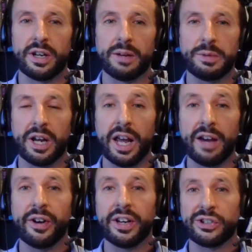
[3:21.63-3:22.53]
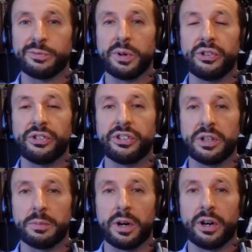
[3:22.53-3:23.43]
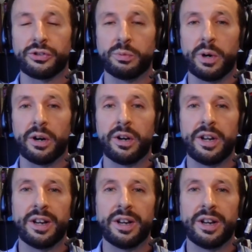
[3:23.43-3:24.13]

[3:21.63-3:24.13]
I mean, I have had experiences in the past where